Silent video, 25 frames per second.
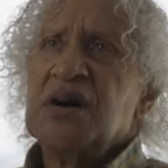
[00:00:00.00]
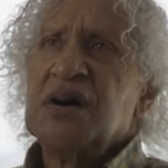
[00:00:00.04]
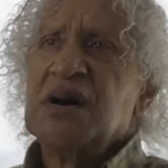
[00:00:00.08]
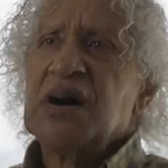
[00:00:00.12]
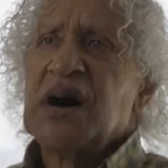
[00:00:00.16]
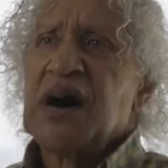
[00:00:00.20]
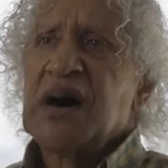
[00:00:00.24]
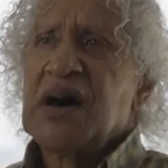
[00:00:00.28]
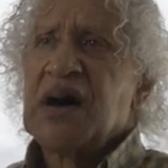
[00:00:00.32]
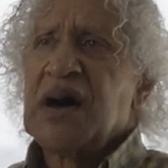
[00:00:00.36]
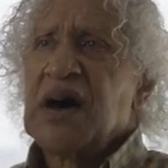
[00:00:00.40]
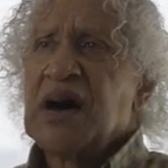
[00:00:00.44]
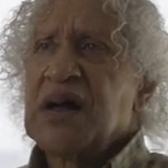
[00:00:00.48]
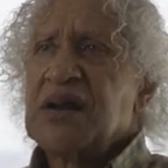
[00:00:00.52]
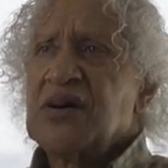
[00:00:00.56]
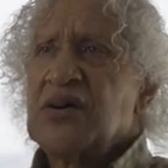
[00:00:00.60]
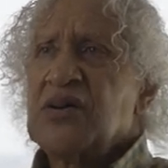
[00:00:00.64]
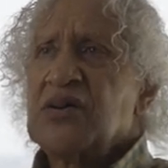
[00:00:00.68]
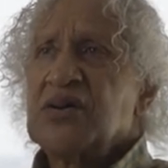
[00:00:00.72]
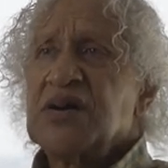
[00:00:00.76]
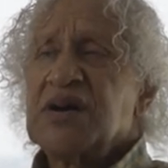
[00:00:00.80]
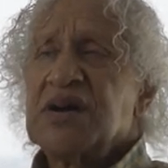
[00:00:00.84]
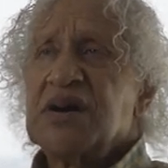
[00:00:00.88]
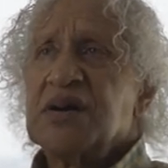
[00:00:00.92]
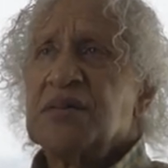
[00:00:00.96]
I, I
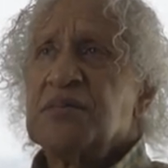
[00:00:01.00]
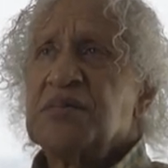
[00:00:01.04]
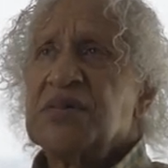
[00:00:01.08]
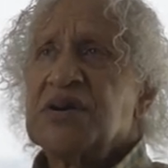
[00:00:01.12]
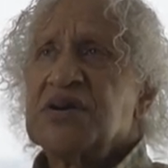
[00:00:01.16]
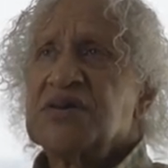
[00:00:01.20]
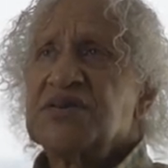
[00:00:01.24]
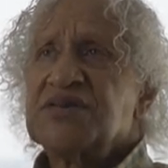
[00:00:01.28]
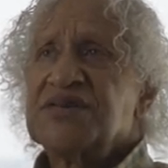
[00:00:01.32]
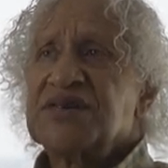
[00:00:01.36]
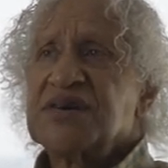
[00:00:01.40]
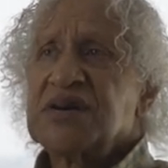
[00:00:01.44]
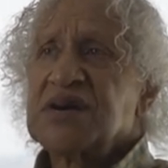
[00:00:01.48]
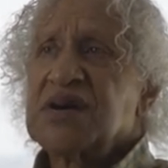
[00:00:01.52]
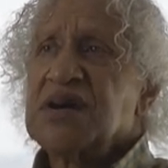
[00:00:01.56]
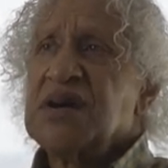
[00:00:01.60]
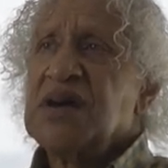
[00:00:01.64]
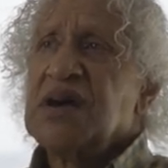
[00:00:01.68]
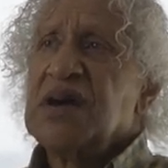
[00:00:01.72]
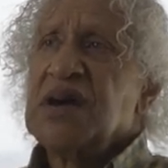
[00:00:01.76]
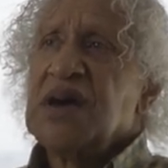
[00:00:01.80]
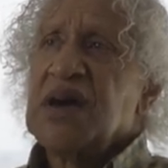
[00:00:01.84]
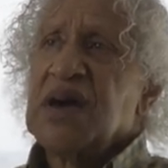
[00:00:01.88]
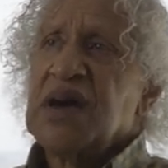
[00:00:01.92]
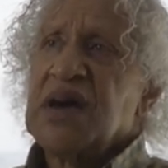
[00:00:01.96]
don't hear music.
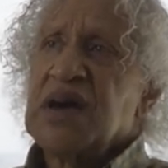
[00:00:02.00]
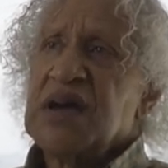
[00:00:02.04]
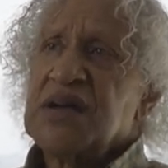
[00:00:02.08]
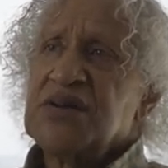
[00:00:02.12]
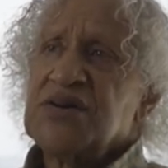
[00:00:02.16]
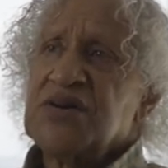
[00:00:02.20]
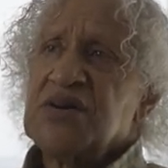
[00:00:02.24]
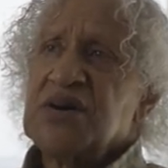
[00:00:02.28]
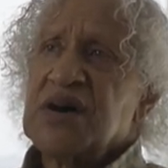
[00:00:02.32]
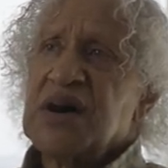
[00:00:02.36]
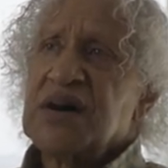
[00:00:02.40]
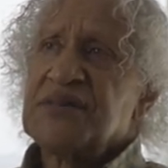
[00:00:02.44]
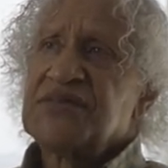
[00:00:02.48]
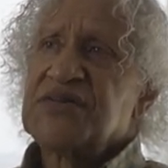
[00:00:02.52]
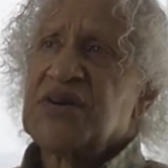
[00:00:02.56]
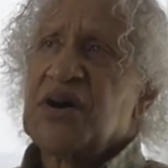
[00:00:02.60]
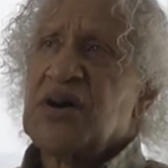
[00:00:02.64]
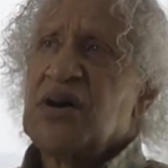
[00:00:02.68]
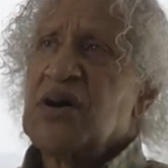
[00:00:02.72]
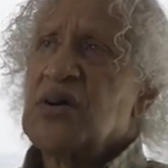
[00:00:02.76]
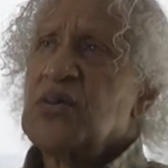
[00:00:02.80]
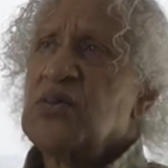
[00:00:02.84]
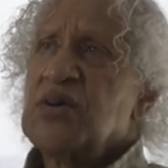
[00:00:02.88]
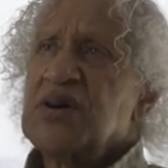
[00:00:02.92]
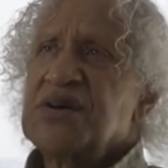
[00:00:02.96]
And you have to
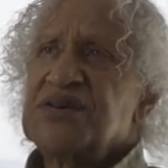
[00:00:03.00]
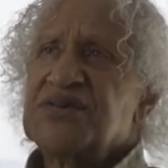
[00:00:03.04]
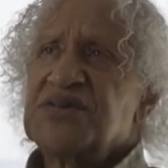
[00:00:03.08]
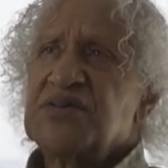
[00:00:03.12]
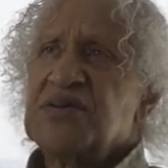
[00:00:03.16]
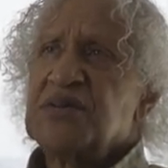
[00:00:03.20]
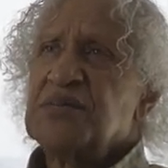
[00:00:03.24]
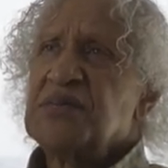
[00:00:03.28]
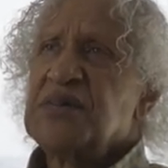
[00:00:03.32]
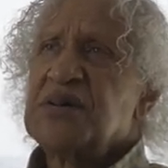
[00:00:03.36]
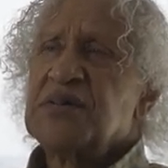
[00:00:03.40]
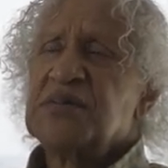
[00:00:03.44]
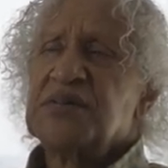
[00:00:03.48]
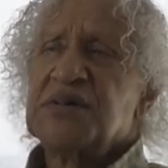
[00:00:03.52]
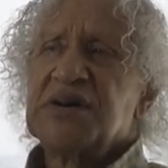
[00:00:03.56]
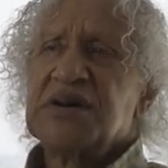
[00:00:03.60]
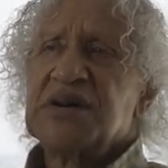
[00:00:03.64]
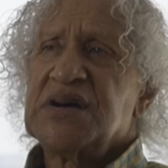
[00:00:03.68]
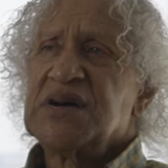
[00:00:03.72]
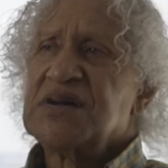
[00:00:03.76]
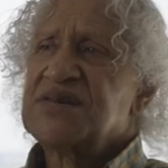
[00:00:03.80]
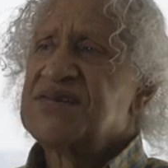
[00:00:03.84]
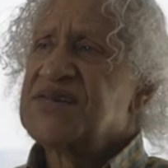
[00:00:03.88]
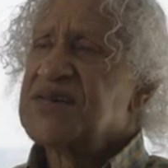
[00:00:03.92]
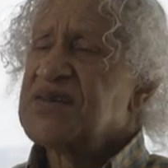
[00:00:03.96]
always remember
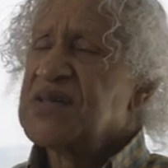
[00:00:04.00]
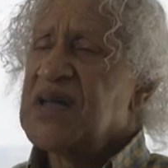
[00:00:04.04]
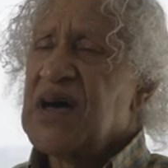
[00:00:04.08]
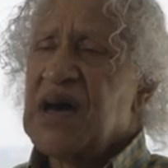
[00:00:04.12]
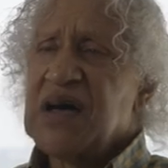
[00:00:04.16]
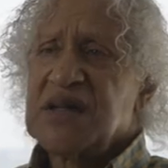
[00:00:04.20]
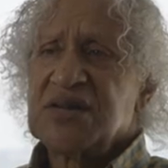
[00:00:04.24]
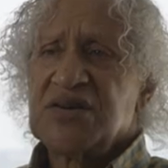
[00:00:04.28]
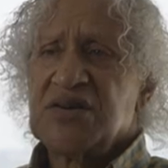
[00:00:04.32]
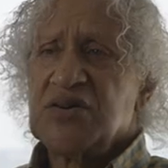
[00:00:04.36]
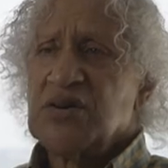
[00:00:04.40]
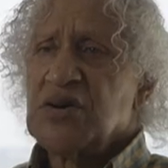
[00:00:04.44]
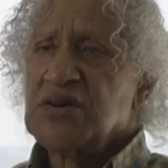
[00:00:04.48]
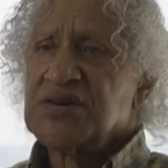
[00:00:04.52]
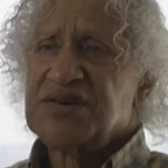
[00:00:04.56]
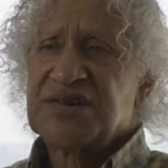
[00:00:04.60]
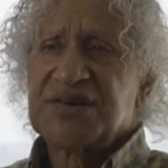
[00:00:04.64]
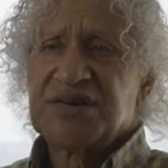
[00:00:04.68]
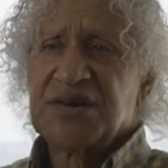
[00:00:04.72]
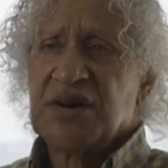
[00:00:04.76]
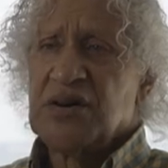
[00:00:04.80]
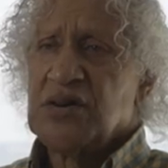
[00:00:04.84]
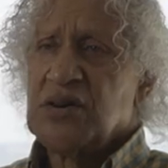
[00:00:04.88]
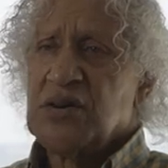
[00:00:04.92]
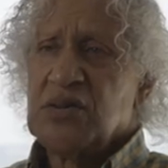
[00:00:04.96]
it's not your
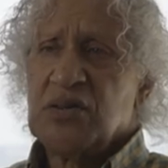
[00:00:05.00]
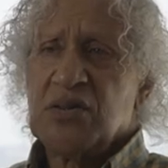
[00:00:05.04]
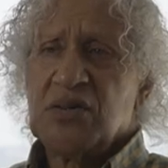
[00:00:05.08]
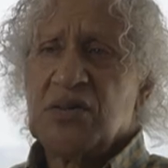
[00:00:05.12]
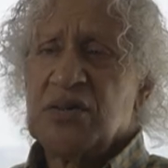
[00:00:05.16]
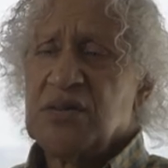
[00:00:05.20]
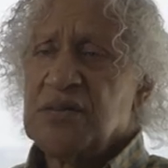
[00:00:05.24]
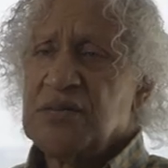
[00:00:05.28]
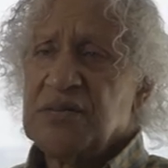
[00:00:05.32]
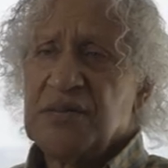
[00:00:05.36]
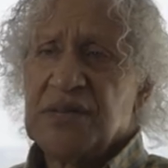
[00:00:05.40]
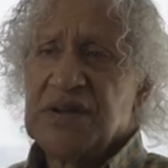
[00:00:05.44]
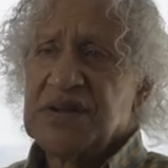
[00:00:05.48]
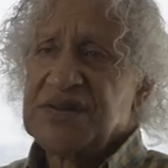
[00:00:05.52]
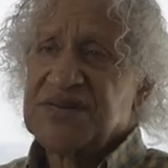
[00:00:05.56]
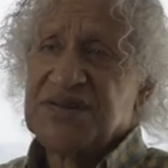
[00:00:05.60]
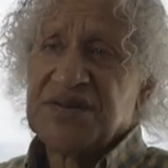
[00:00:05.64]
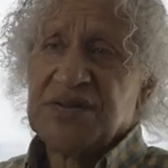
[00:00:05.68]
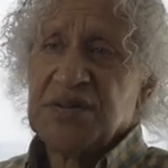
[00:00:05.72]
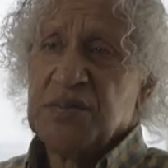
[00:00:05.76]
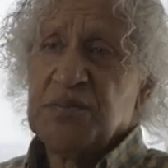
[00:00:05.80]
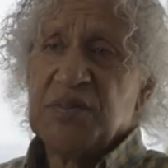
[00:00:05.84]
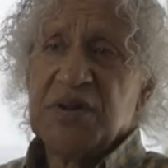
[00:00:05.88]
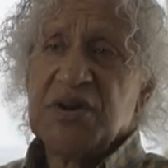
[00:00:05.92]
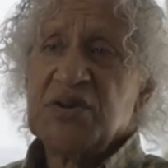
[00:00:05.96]
show. It's
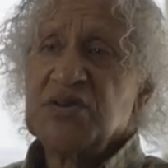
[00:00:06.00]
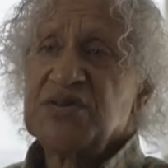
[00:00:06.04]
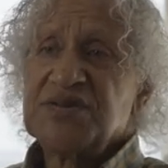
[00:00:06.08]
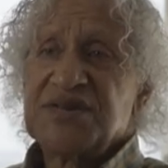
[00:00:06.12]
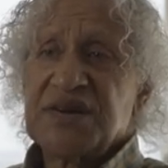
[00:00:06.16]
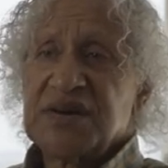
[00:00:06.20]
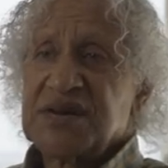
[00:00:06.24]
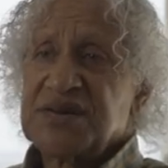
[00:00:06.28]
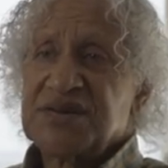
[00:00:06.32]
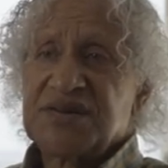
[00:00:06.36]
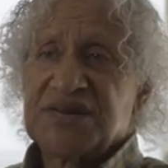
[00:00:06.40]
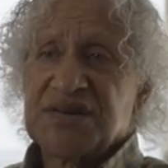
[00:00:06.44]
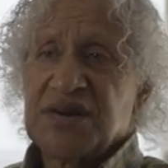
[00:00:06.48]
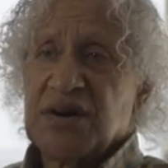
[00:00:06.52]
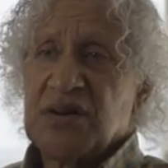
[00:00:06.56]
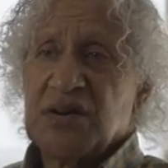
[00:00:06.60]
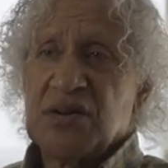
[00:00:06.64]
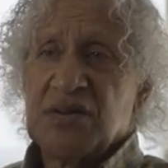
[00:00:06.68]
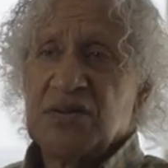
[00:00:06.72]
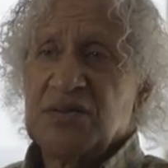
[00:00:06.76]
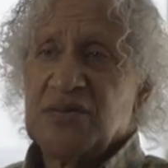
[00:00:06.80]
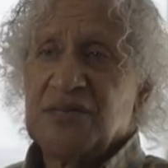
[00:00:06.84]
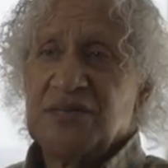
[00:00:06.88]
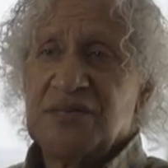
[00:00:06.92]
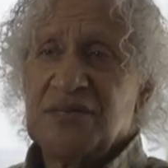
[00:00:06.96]
the music
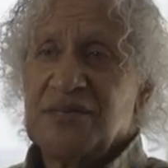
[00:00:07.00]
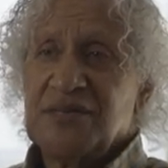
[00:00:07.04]
show.